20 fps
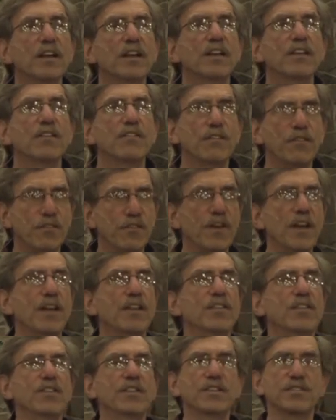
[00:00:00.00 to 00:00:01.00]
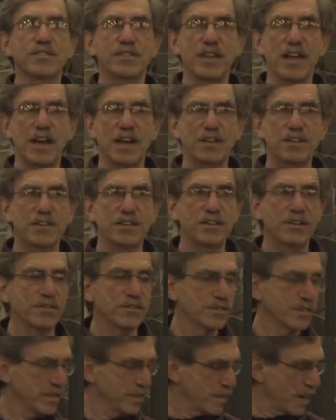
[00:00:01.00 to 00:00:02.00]
Faith is the antidote
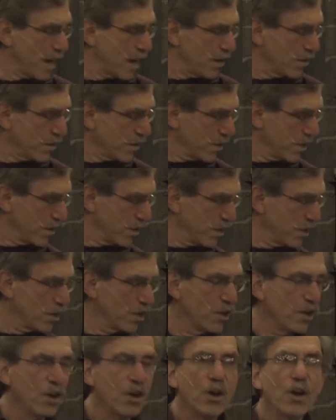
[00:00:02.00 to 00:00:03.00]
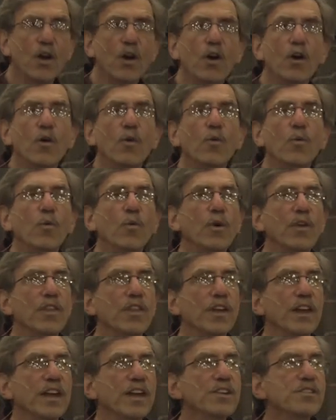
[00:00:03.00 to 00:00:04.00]
to doubt. With
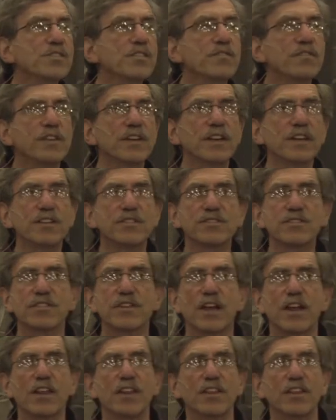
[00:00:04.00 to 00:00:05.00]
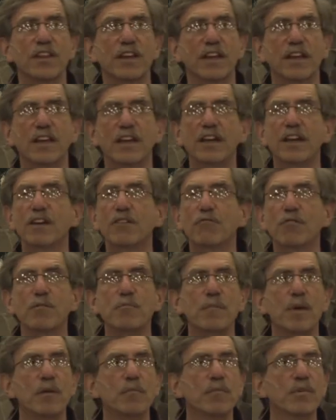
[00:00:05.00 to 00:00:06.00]
each of these, the key to
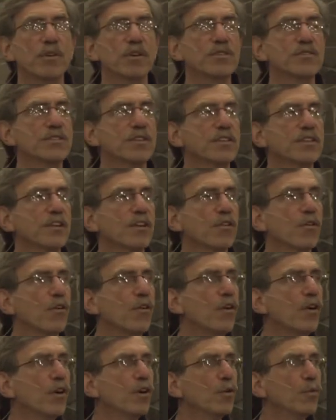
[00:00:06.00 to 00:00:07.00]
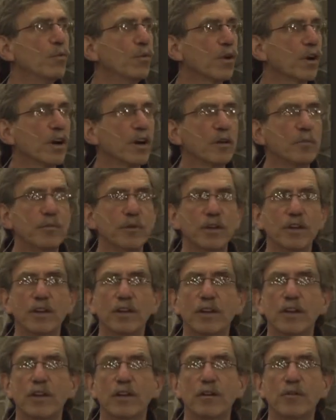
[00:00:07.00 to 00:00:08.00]
remember is that they're all workable,
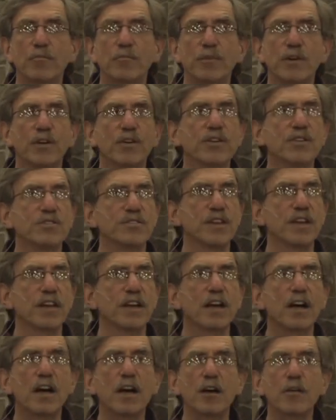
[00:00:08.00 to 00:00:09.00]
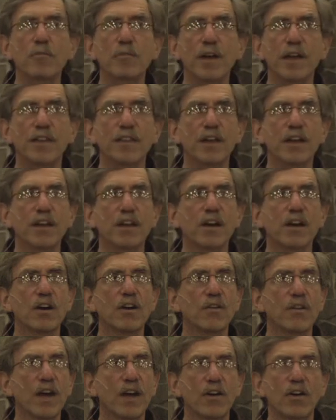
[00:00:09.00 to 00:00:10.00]
because they come and they go,
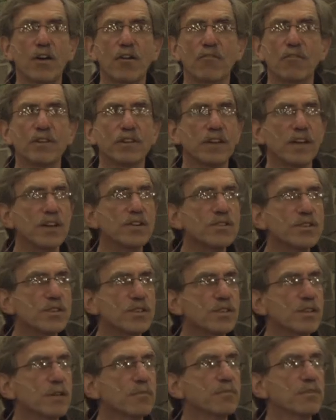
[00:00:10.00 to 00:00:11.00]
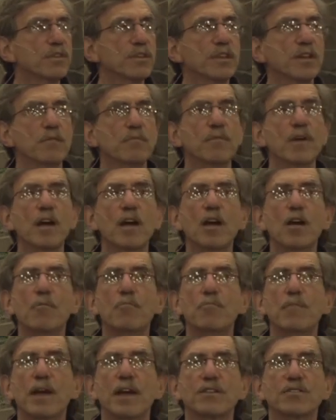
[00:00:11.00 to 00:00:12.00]
and our relationship to them
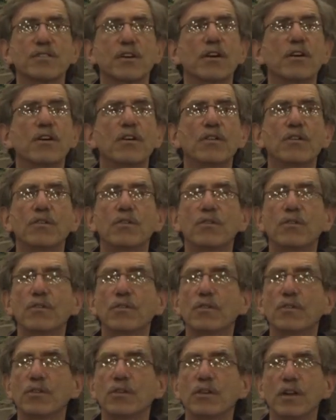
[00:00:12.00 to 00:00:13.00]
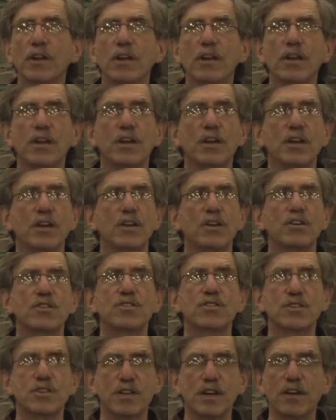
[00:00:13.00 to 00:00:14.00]
makes a whole
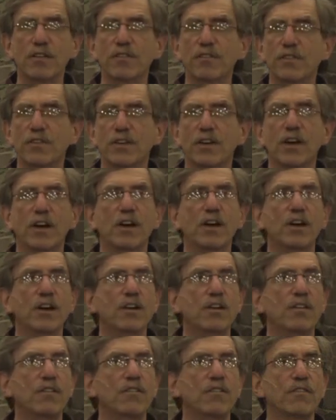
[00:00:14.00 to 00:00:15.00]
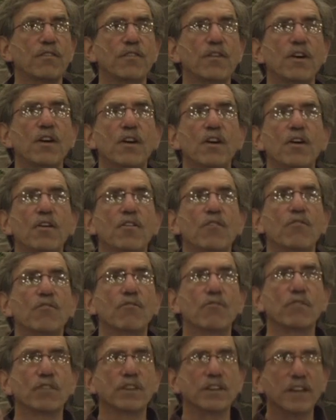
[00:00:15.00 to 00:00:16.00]
shift of
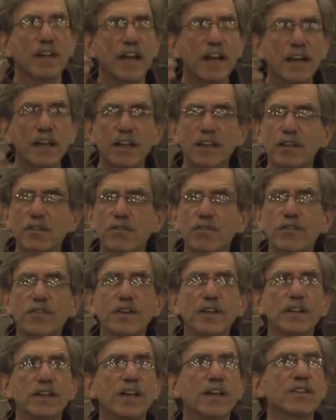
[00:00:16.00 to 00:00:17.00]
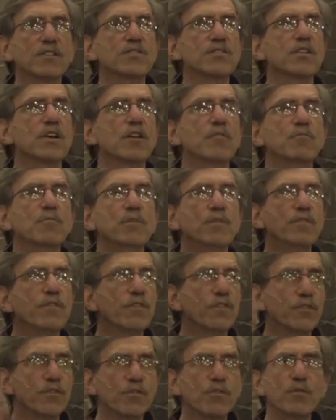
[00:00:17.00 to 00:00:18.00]
letting the feelings move
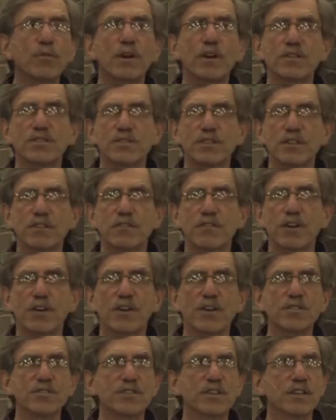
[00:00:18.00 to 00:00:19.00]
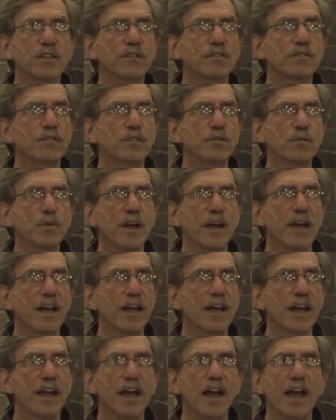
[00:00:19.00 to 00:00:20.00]
through us in a very skillful way.
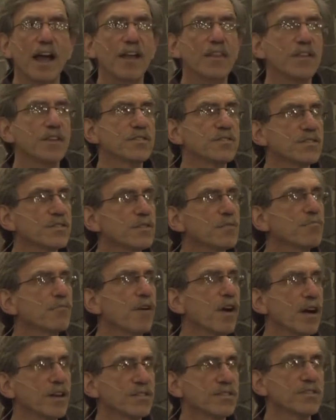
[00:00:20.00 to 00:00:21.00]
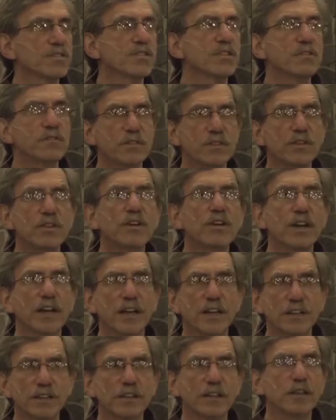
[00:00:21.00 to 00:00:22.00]
And this is a process of learning,
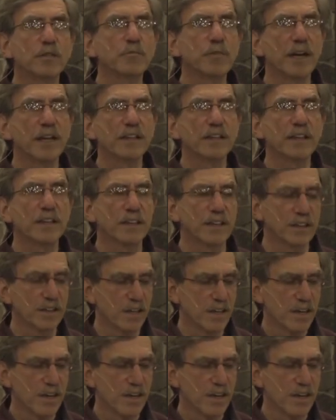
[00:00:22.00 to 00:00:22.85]
little by little.